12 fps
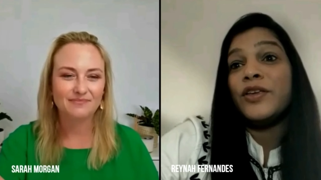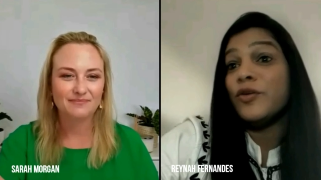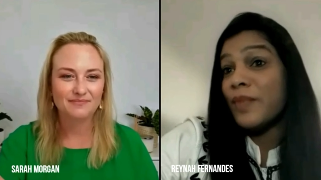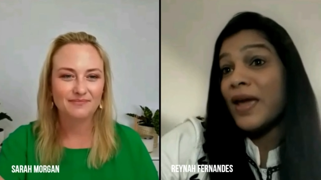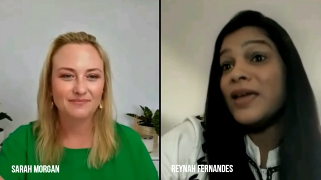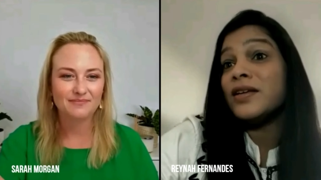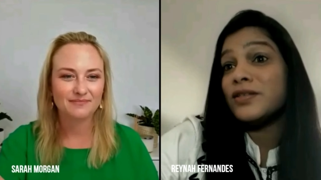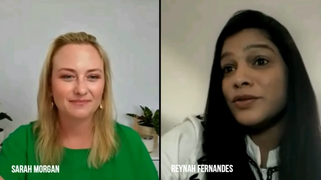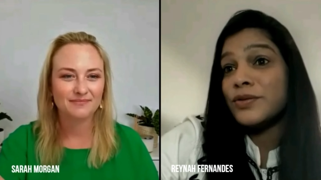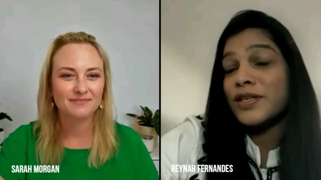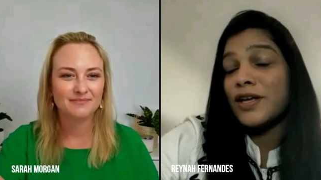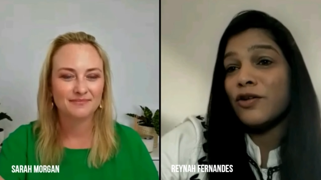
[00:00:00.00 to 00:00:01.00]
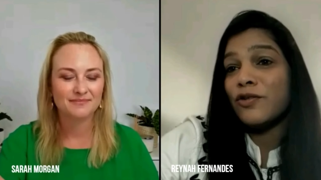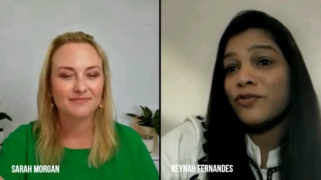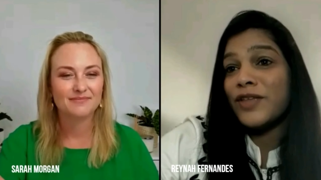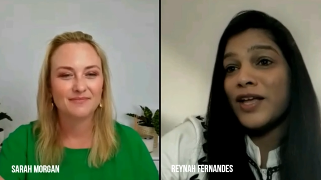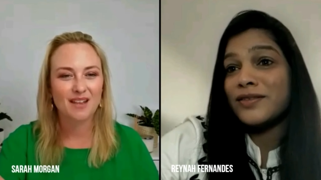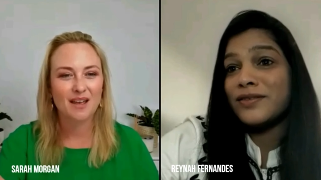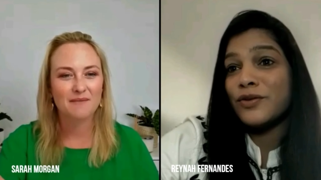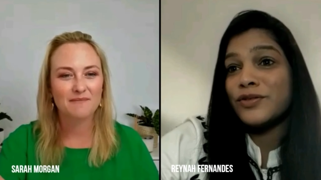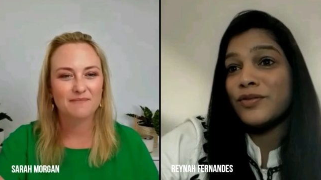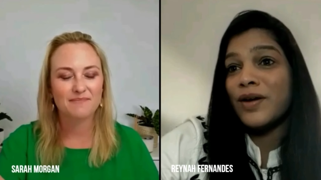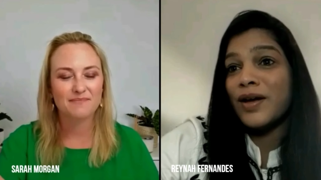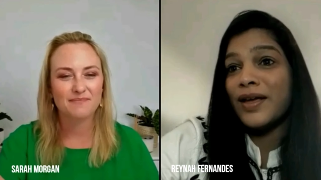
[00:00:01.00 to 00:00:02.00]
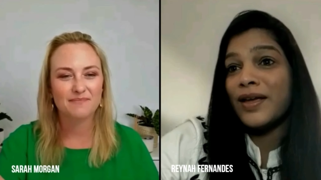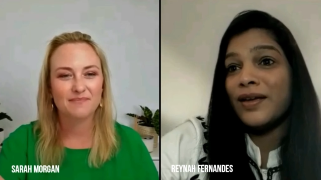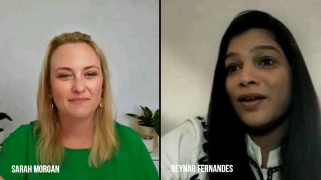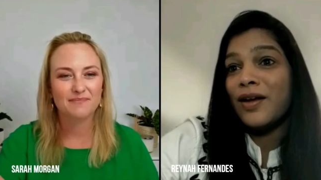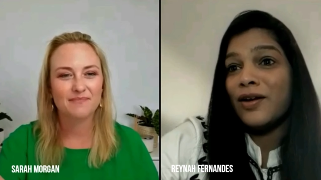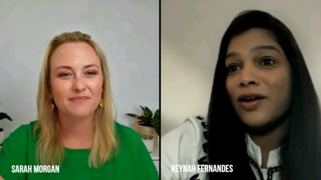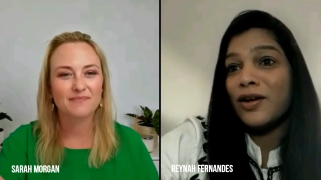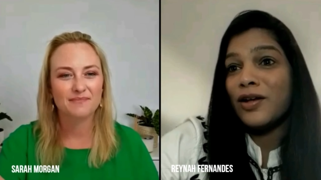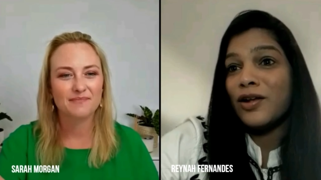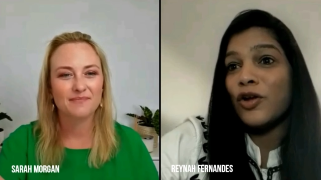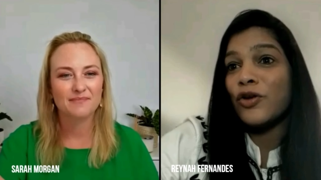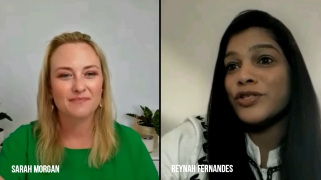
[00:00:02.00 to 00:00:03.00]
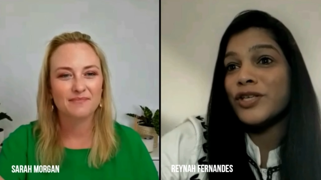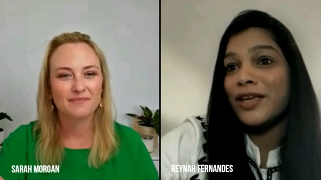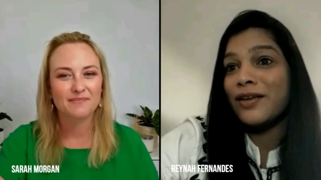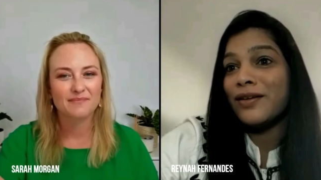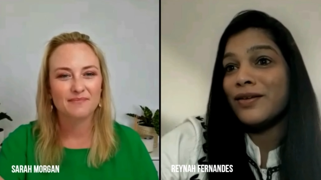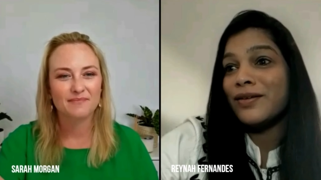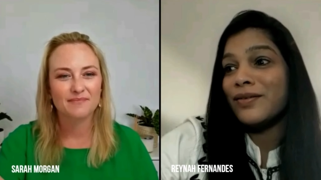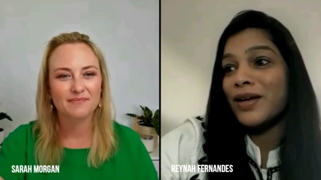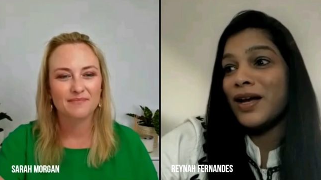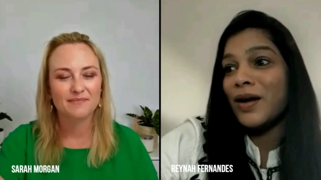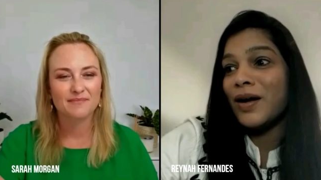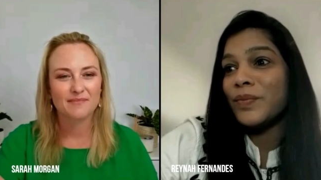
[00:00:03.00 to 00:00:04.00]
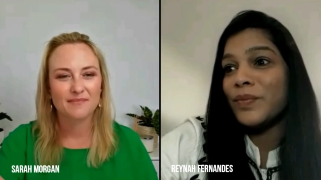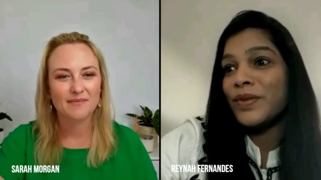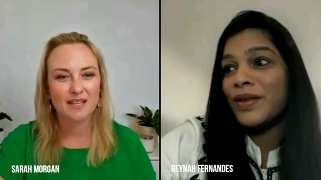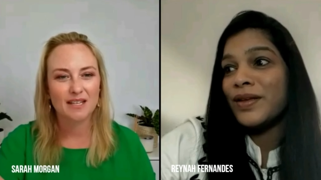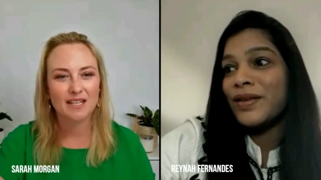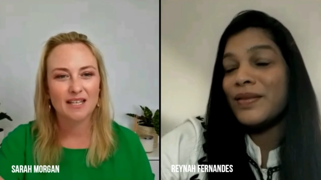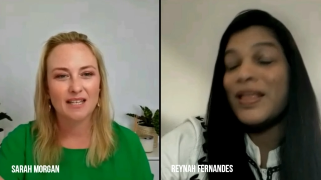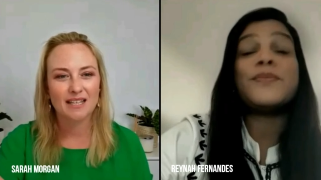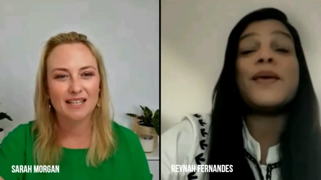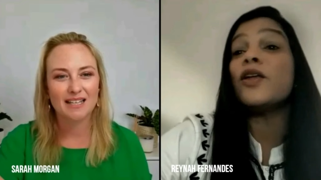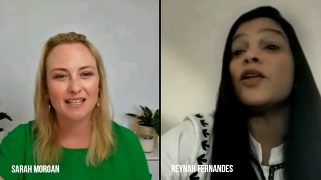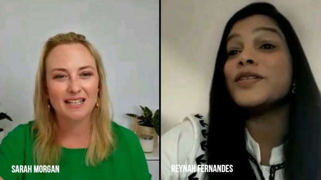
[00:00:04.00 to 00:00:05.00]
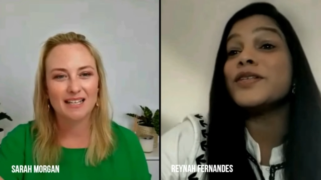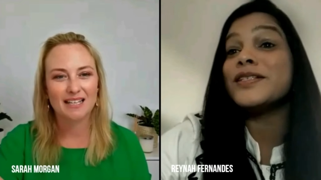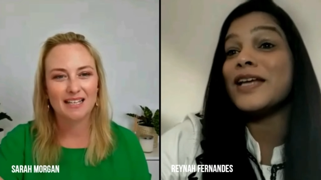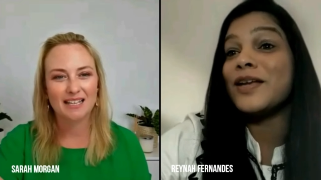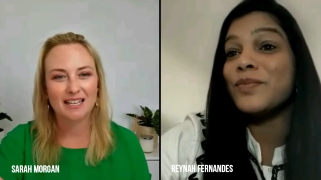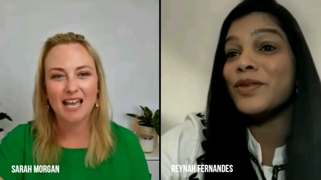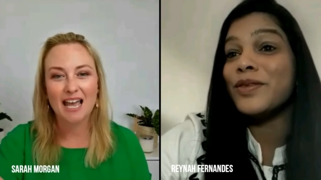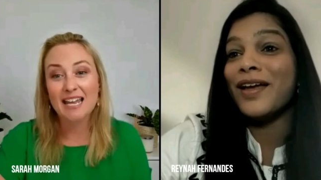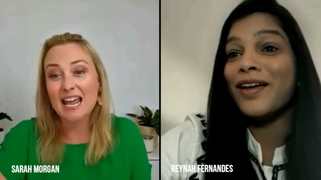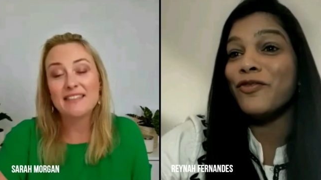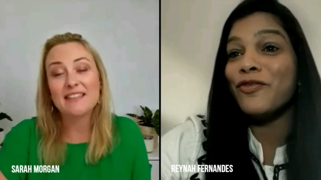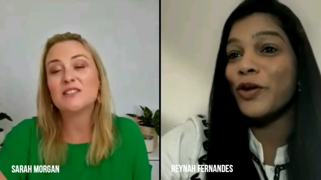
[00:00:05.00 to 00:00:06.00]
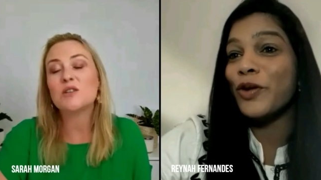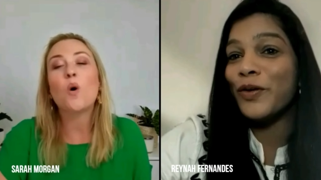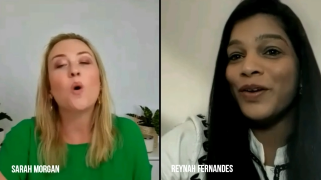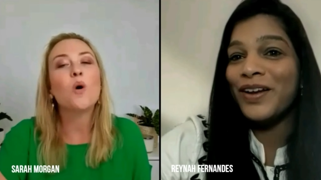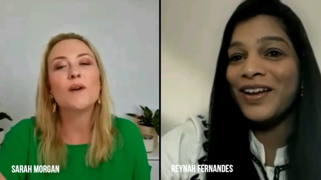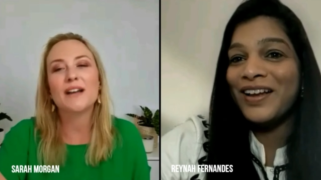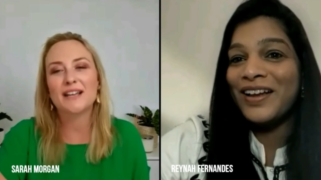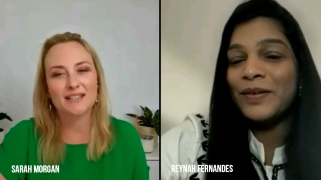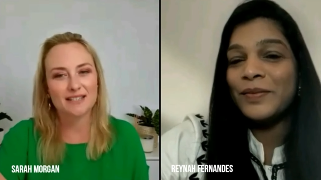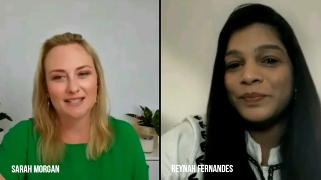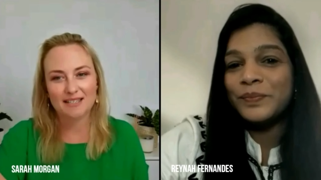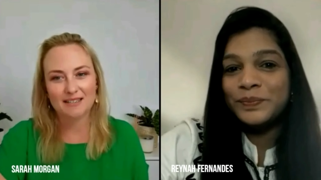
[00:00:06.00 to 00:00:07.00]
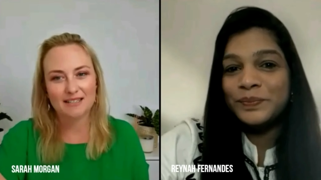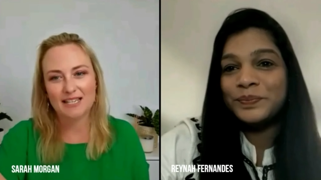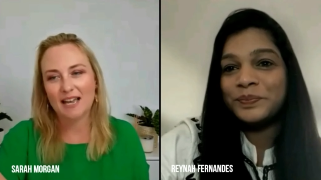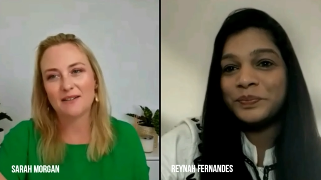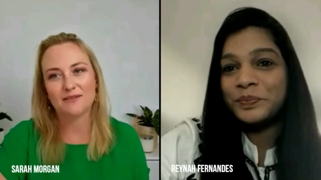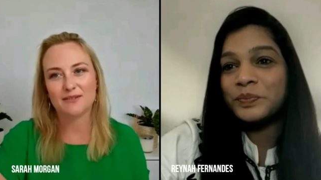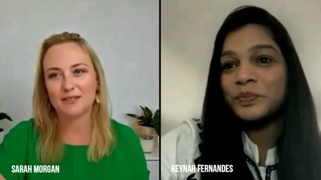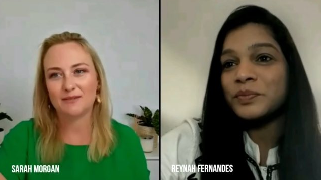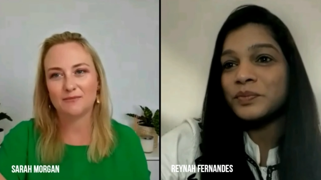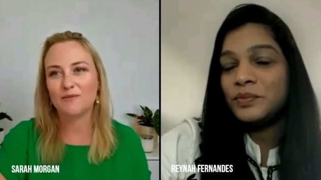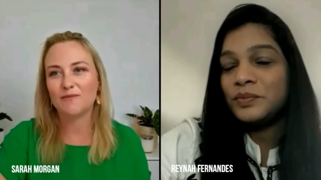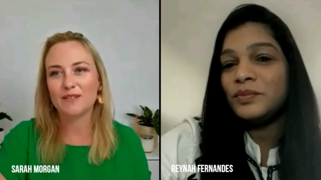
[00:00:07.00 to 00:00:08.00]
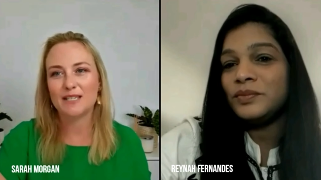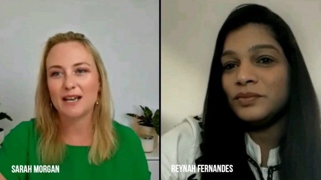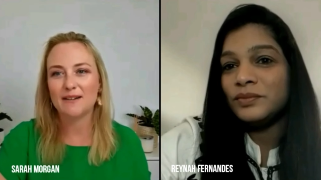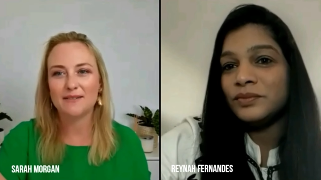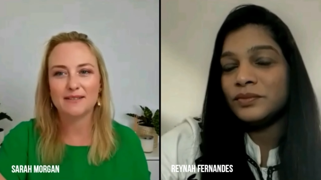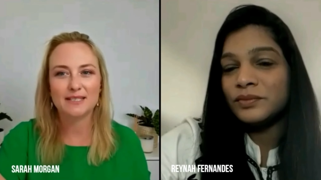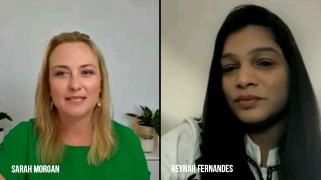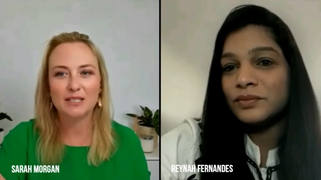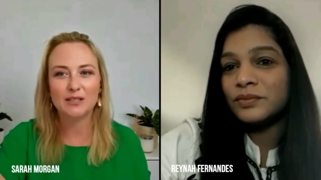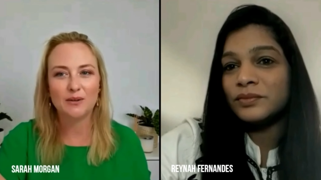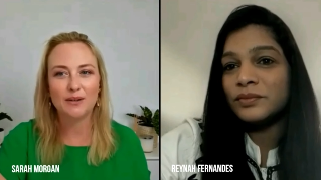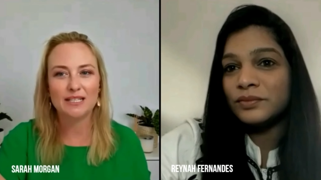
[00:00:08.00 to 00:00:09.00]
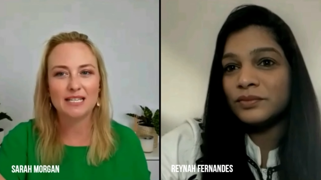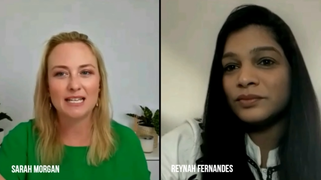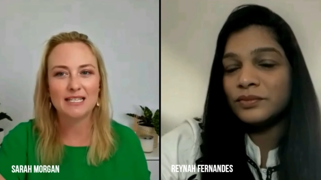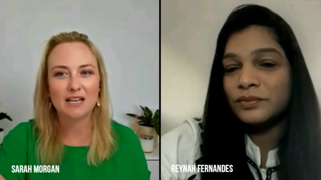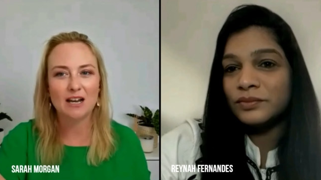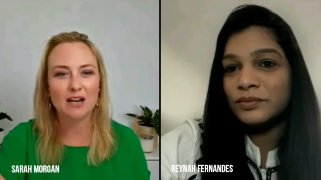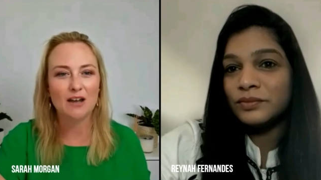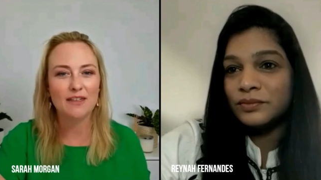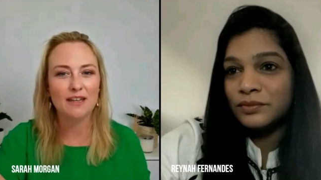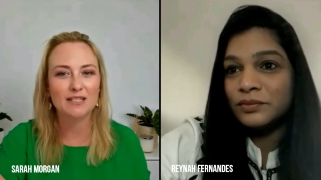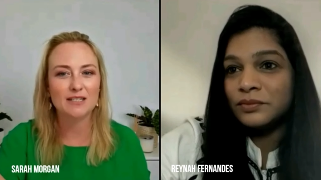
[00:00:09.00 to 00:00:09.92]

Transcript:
Speaker 1: you make it yourself. That those are my closing um that's my closing statement
Speaker 2: there. and and there's always sales room for sales, you know. It's, it's I, I think